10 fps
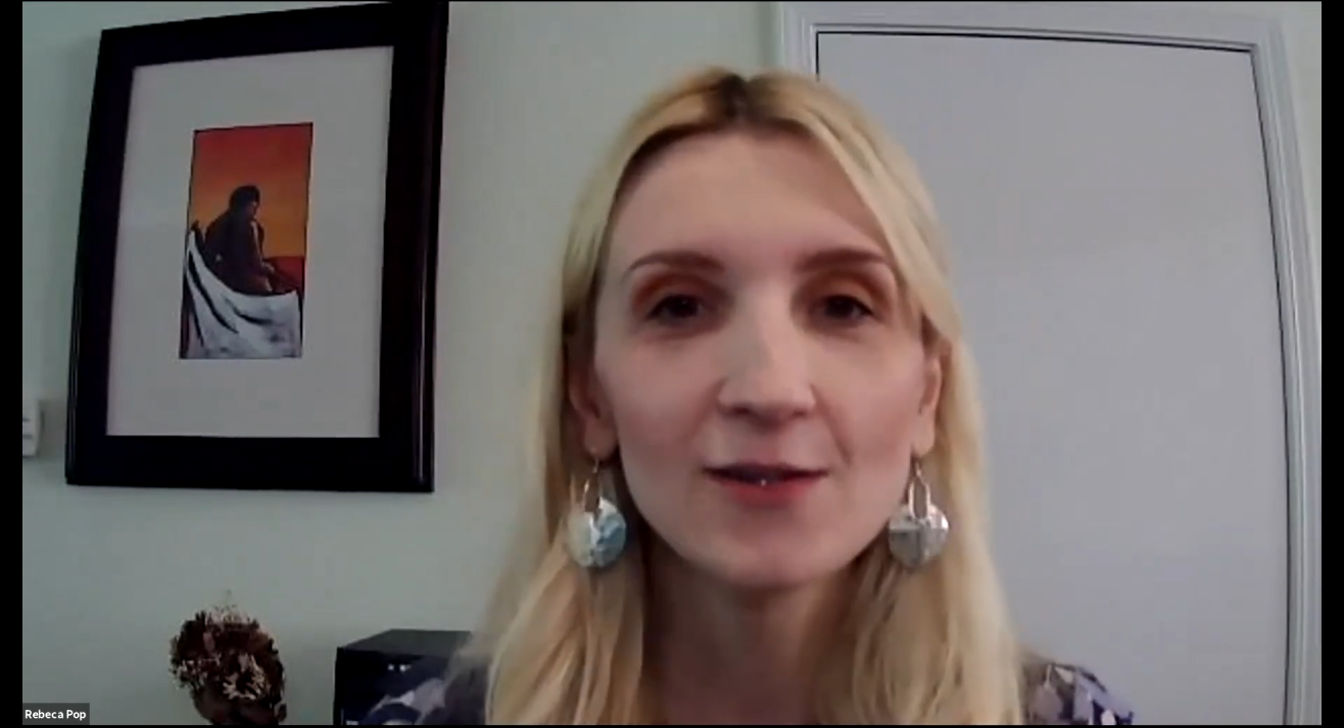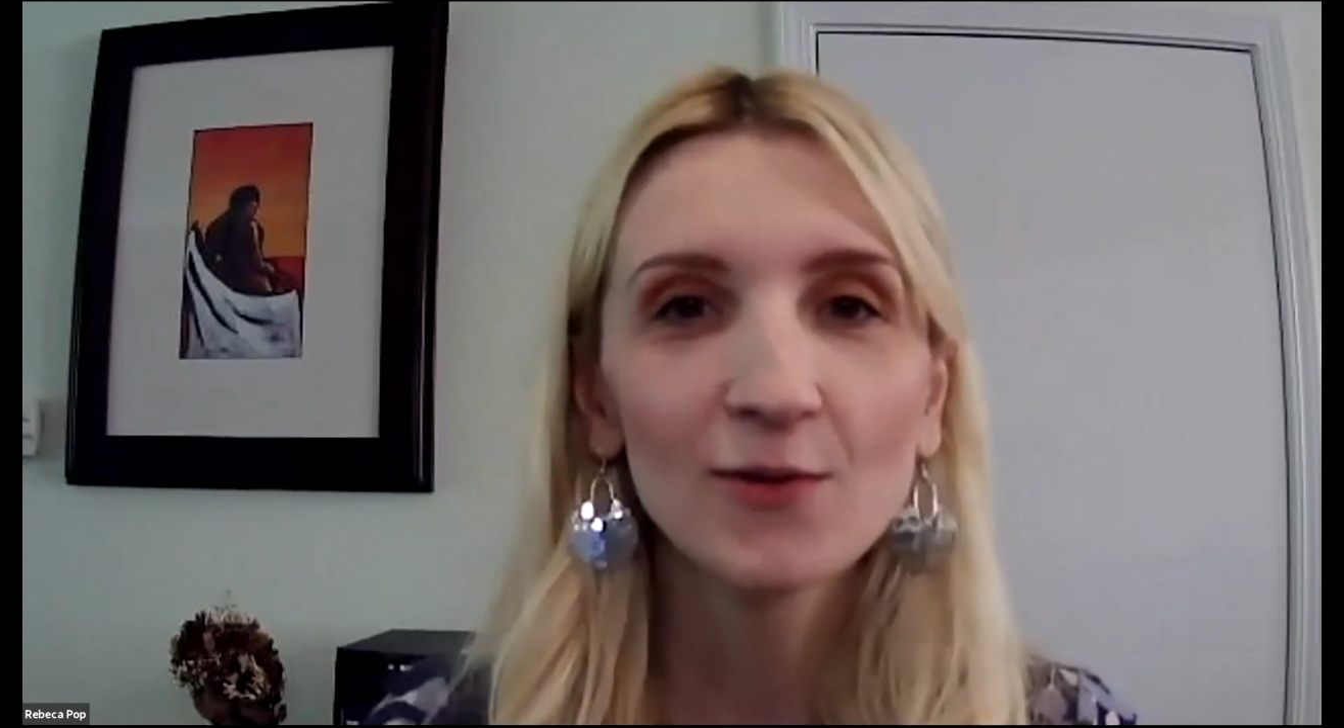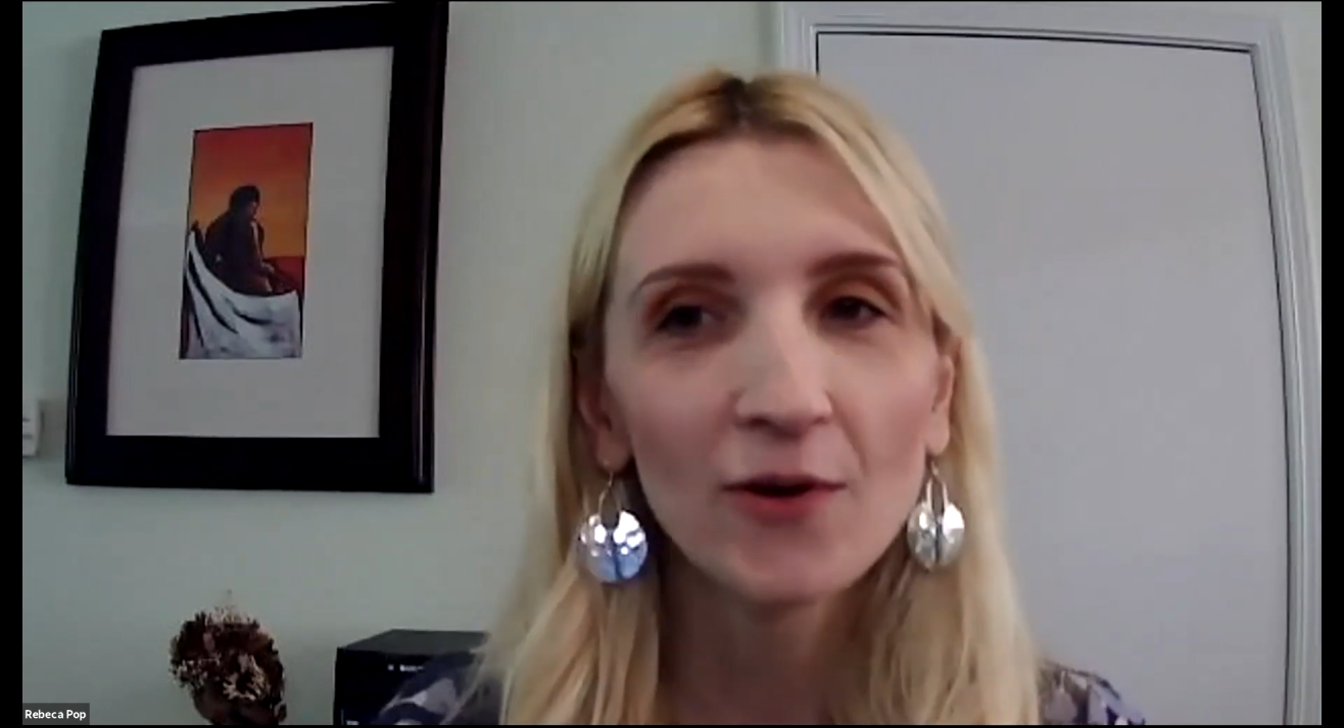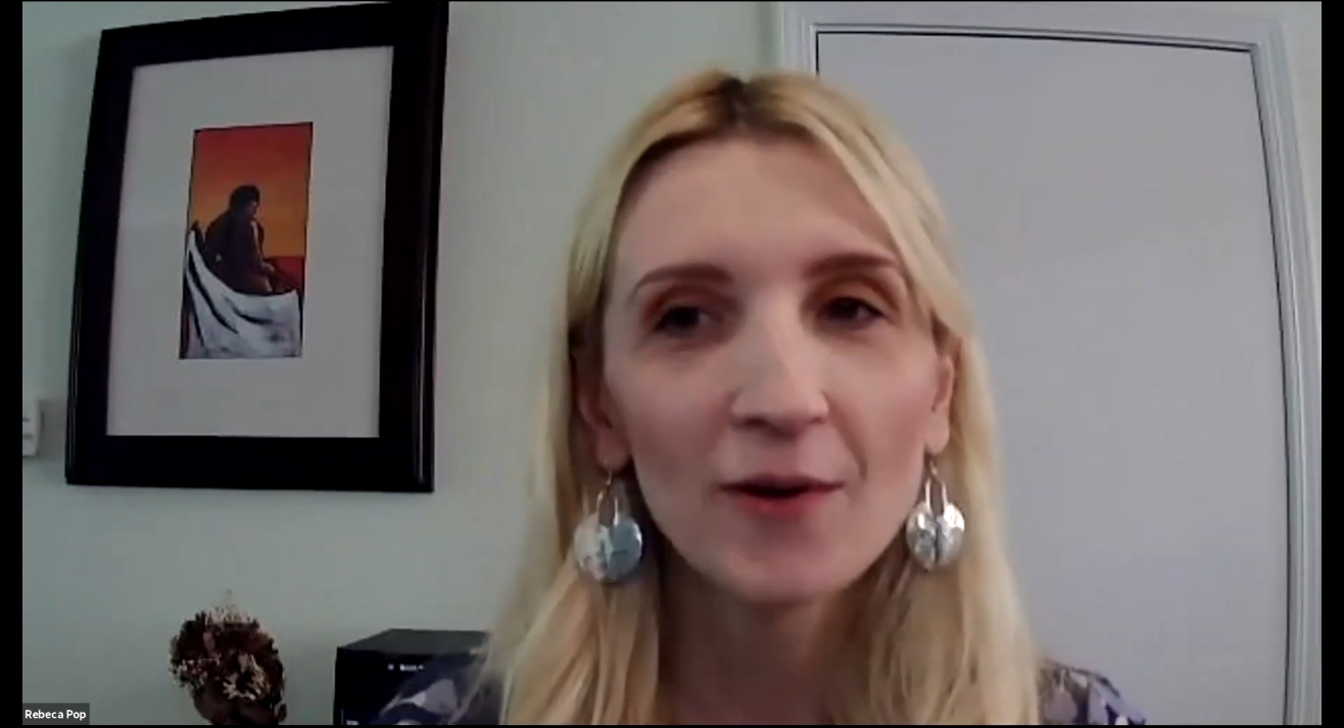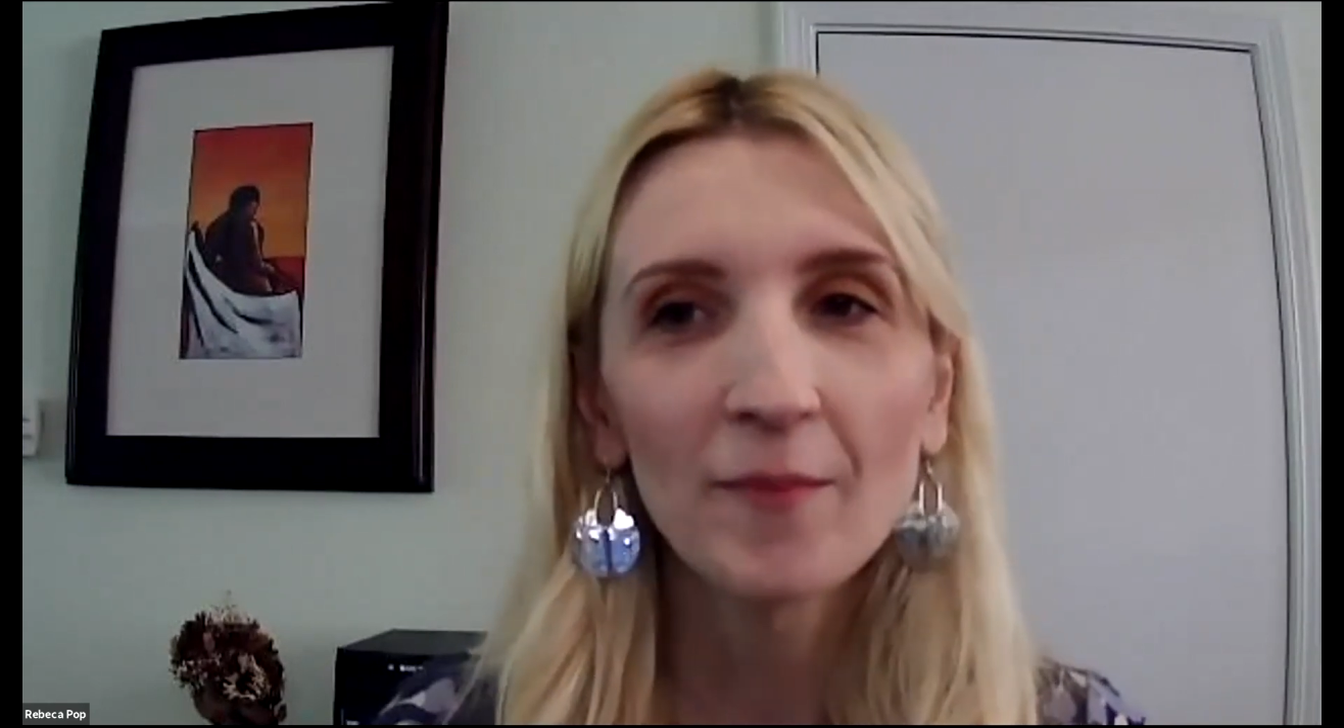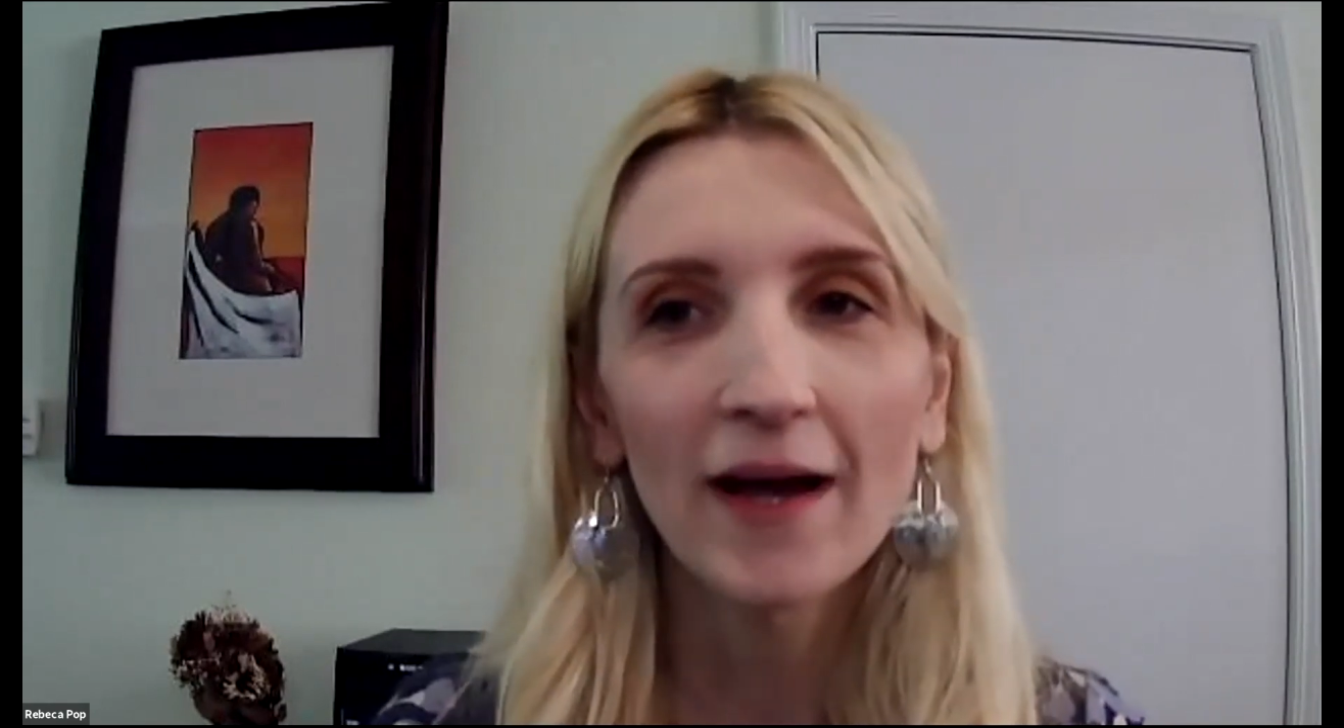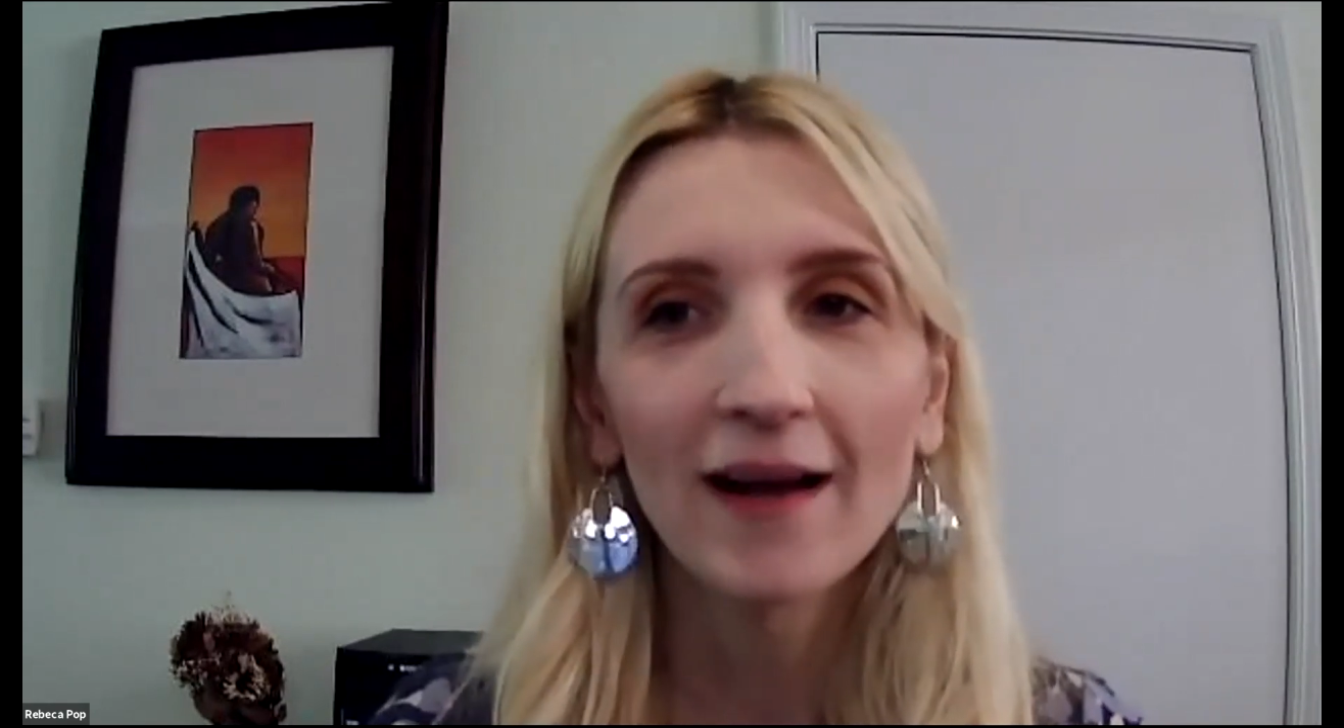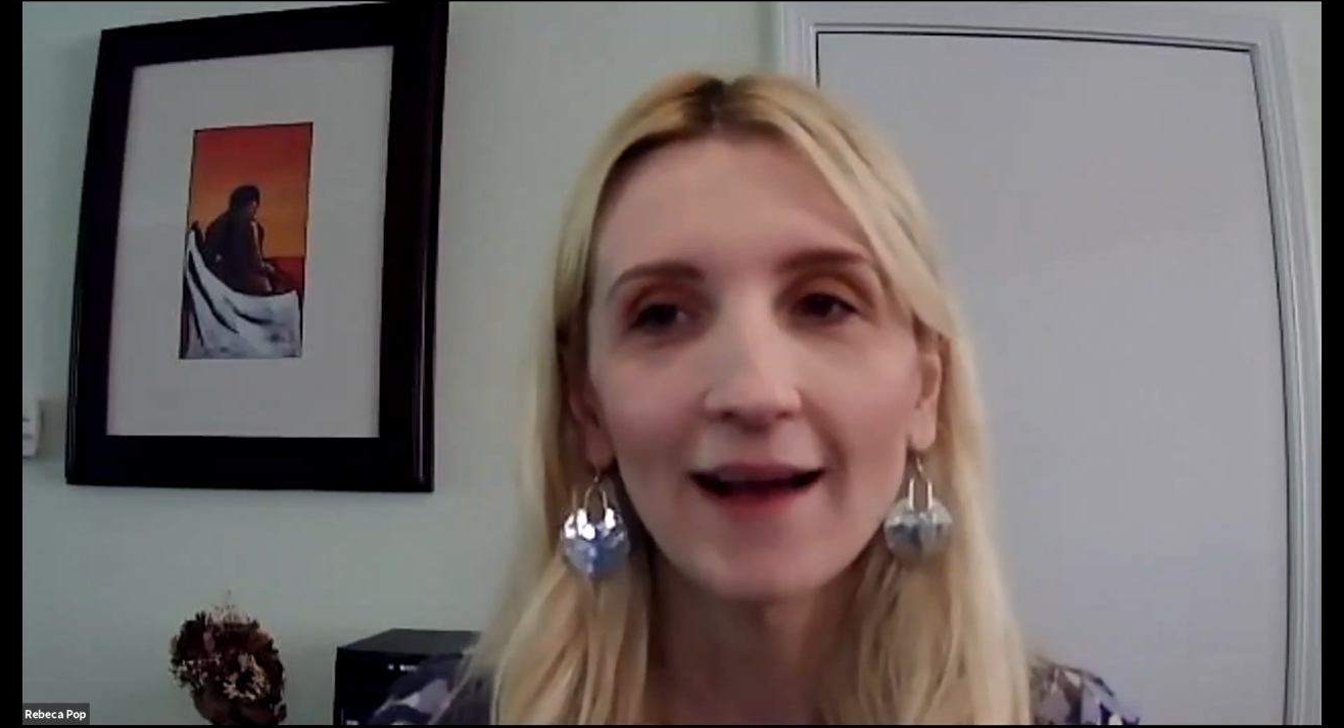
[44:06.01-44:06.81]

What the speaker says: to go and buy a